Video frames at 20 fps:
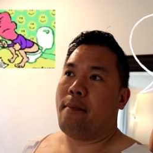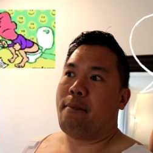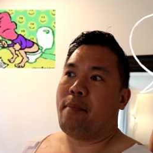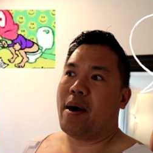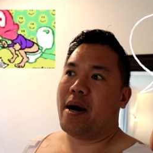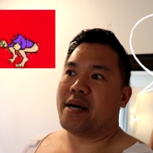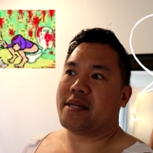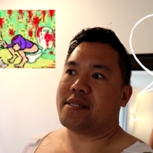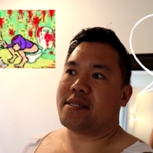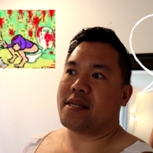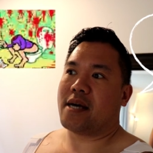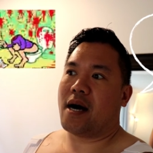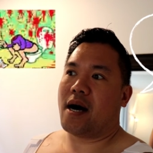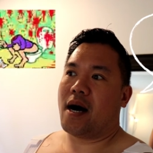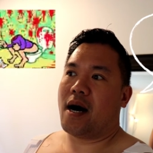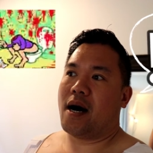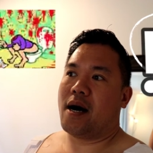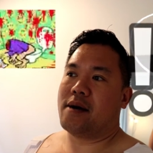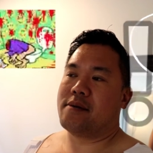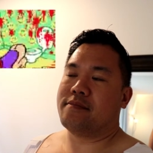But
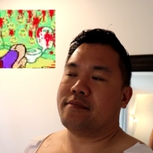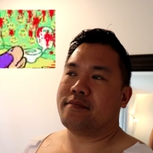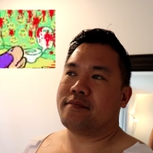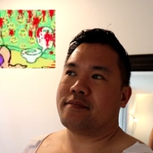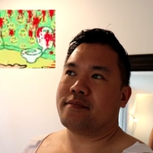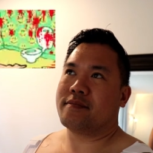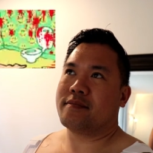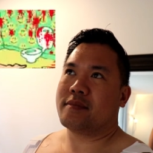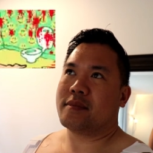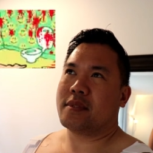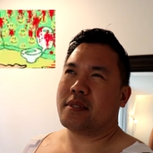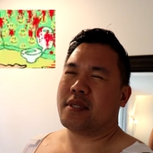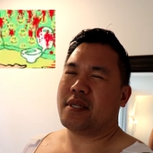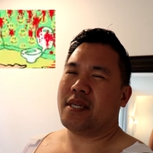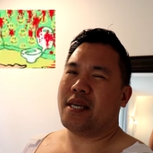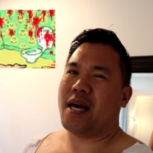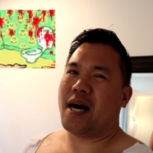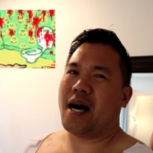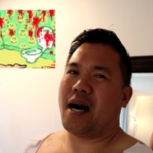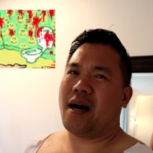um,
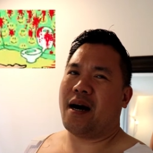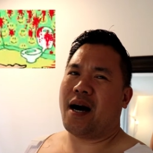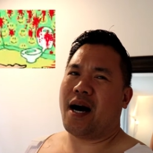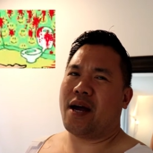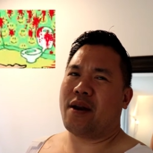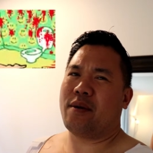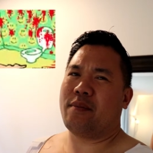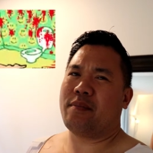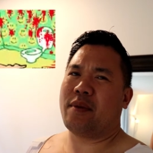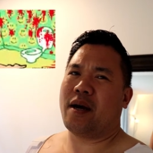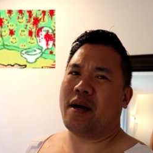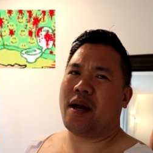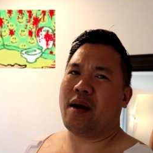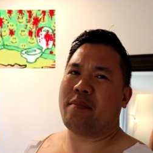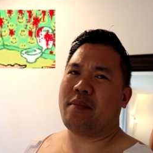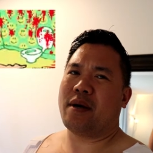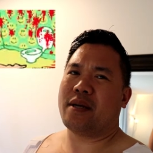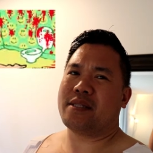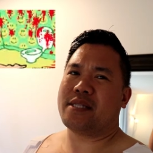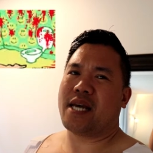yeah, I'm not,
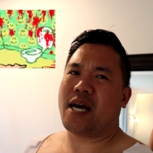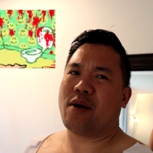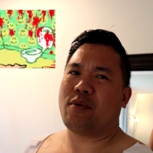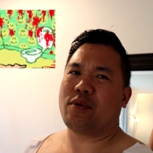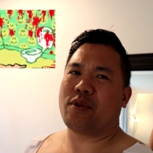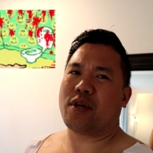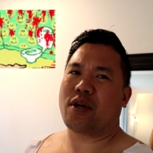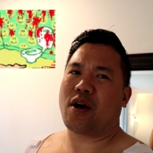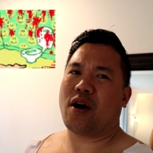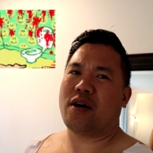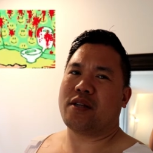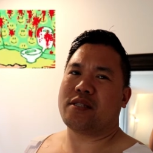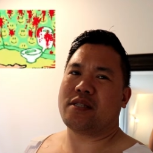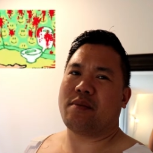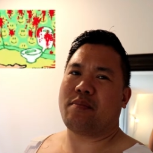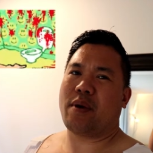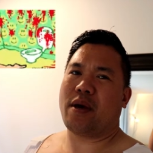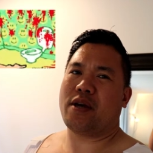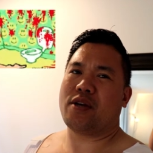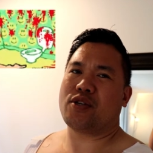I'm not down with the
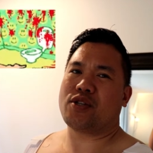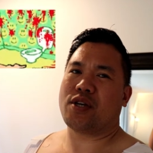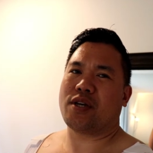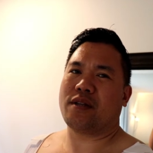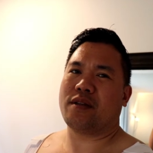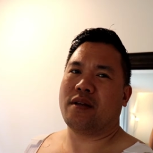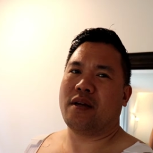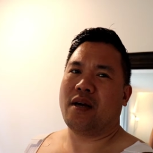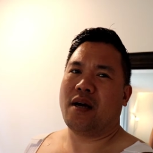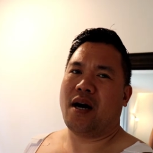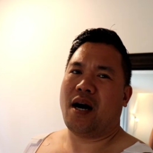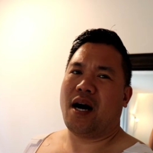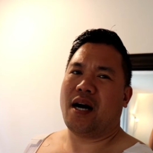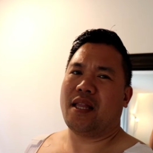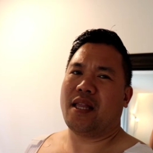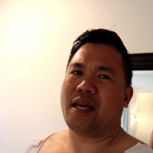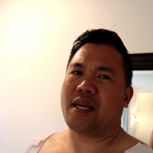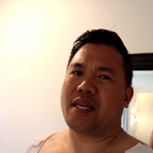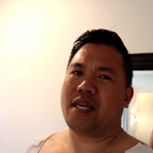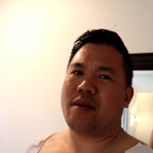constipation. I
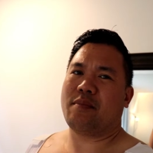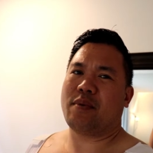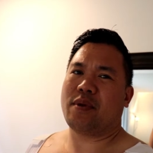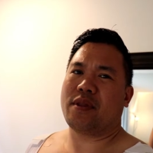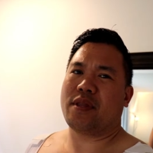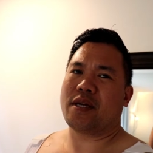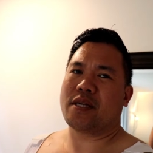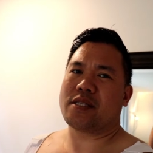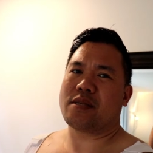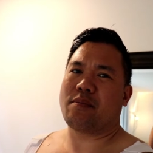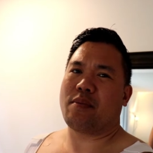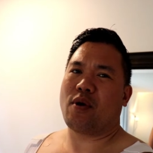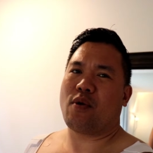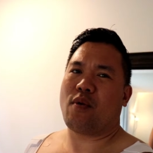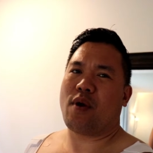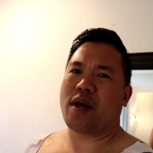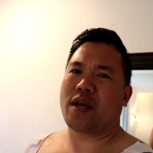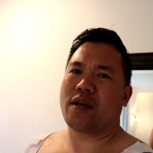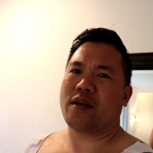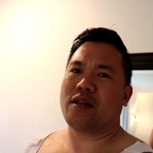like keeping things a bit
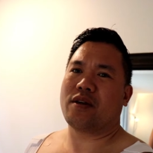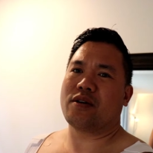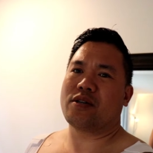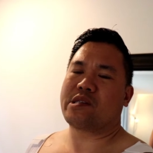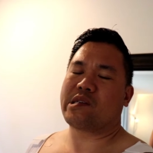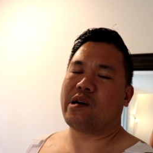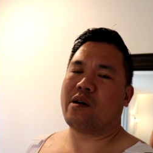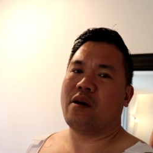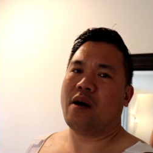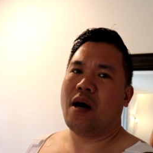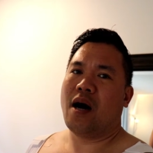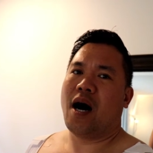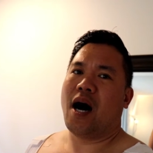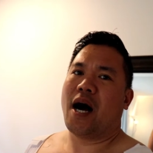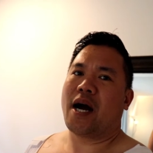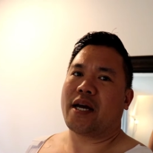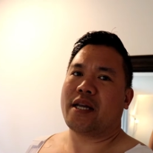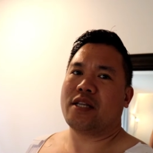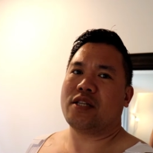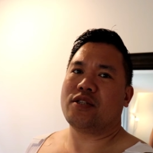regular. So
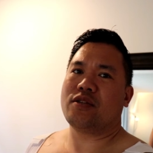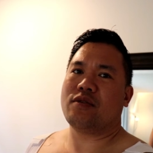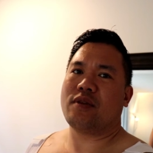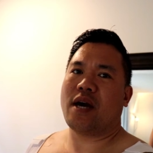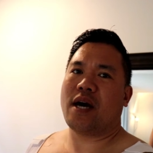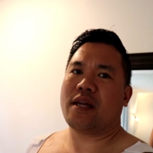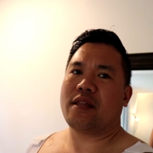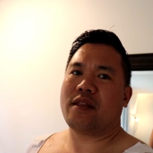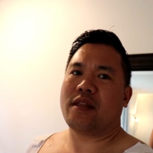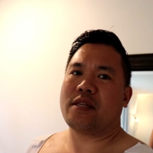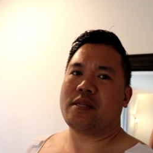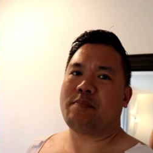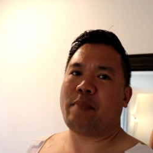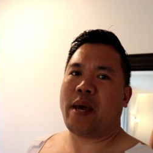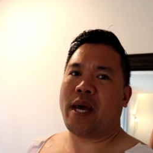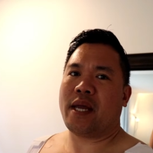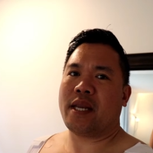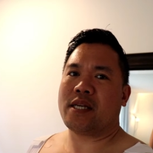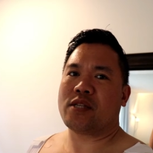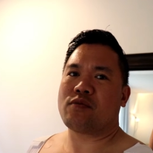I'm going to do that. This
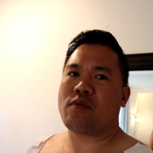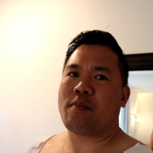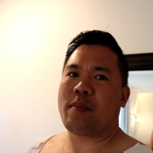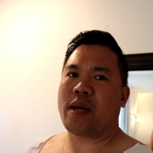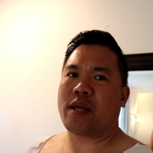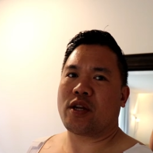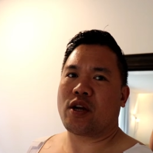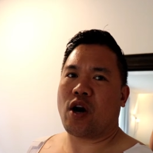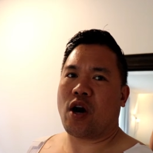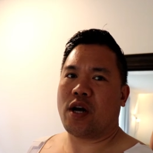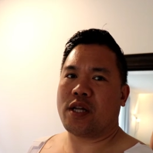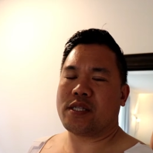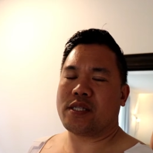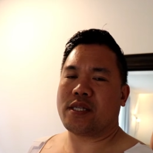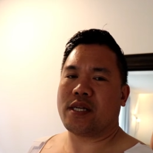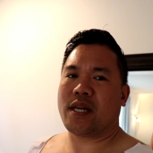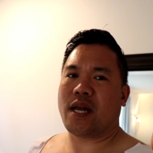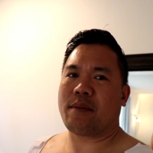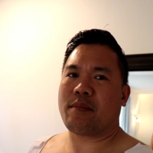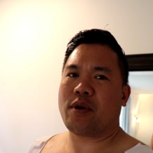pain has remained
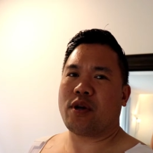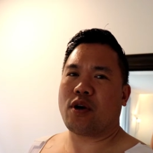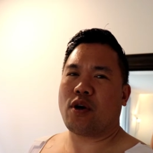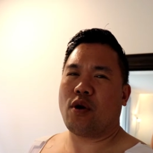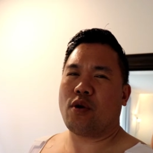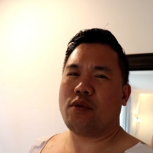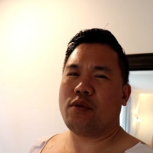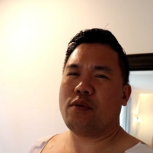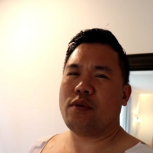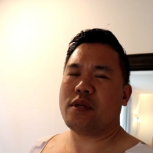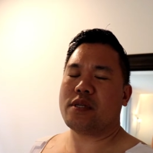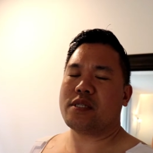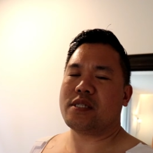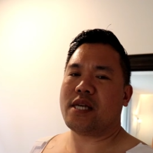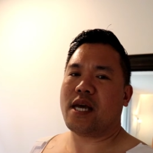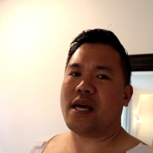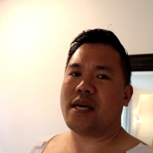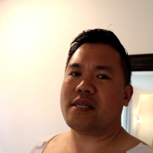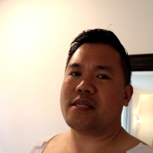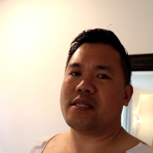constant. I'm going to go through this
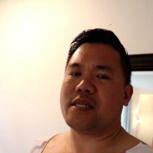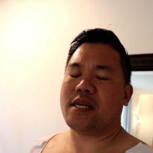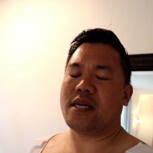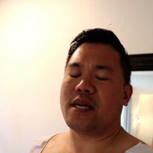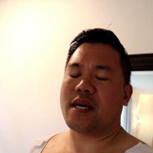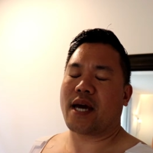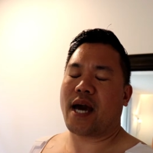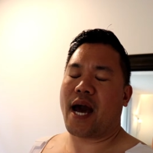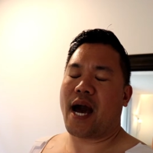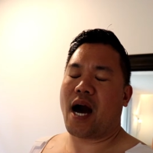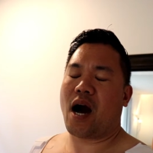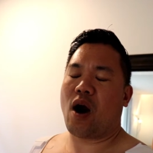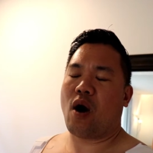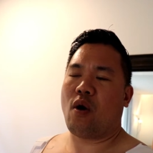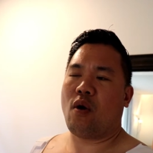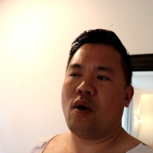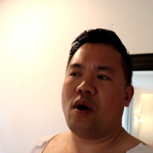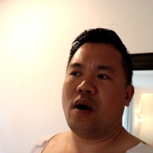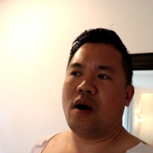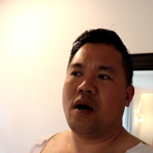day seeing
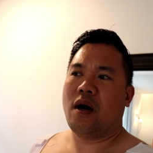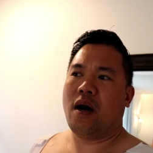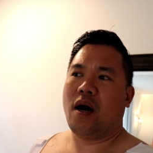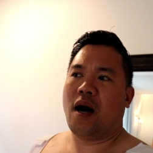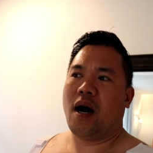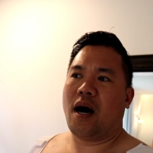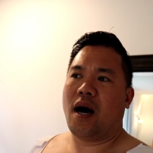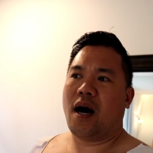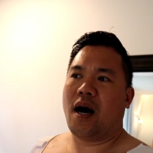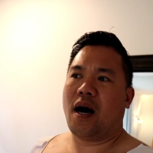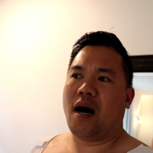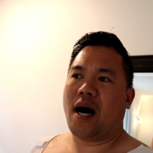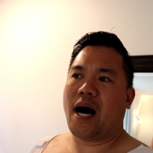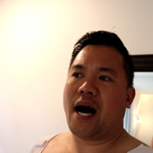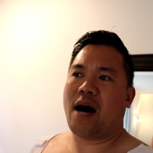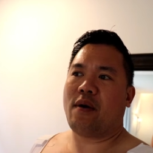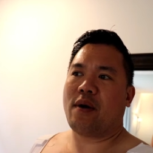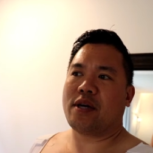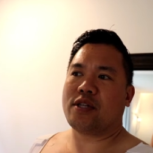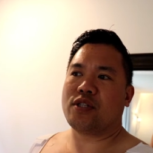how, uh,
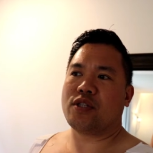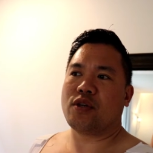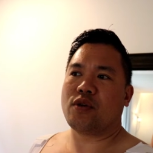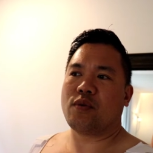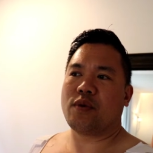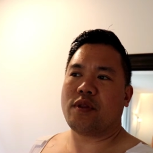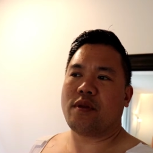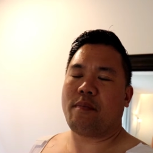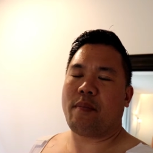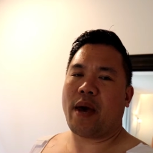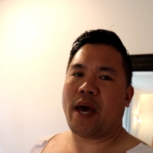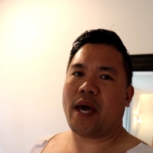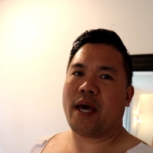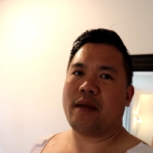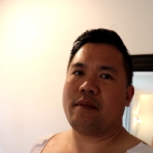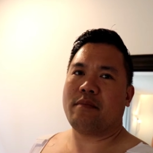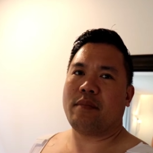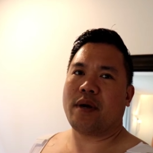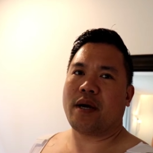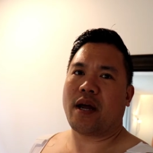how I do with the pain.